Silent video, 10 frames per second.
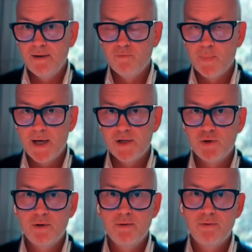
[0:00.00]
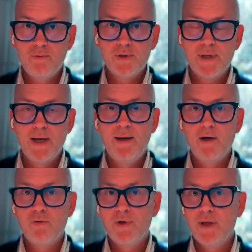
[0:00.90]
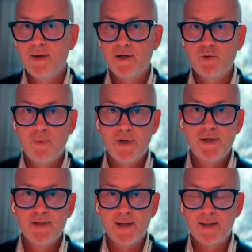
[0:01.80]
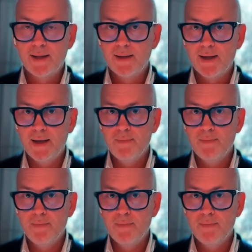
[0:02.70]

Steve Mason, who was taking care of the international business at that